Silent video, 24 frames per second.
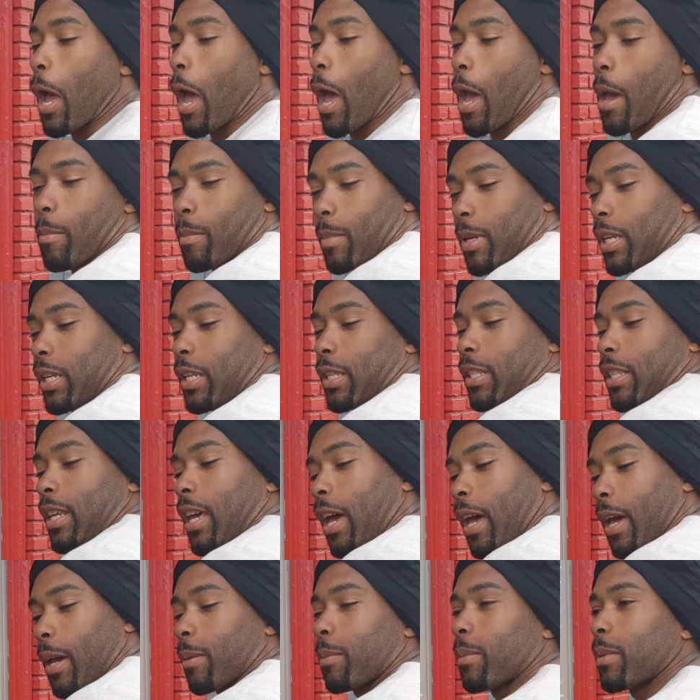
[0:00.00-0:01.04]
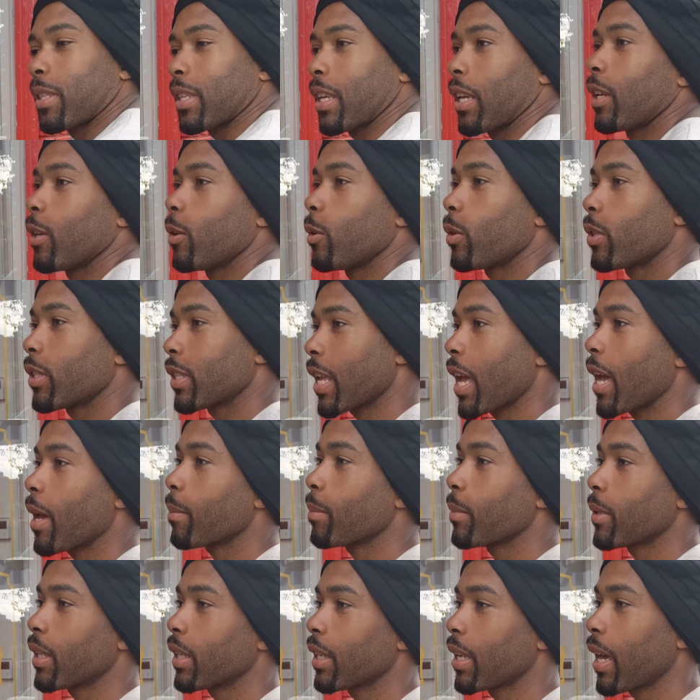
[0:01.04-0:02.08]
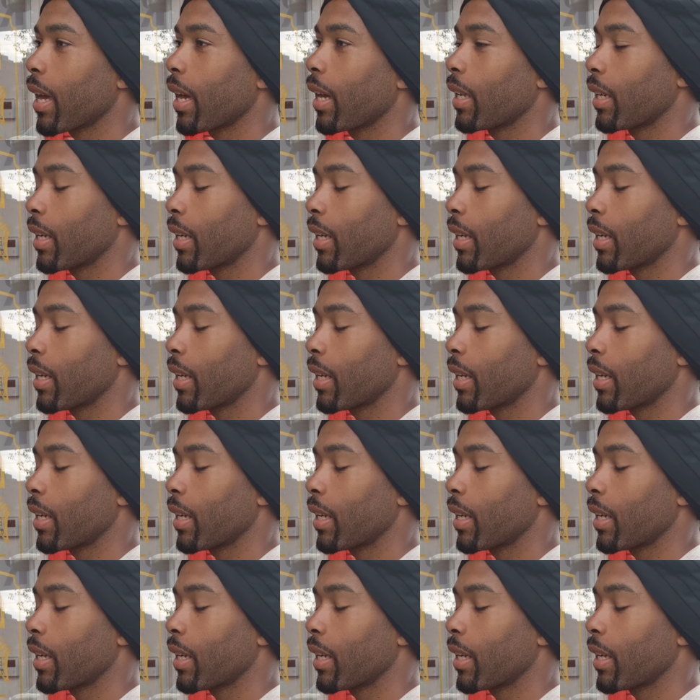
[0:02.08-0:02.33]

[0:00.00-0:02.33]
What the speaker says: how many times can you stab the lion,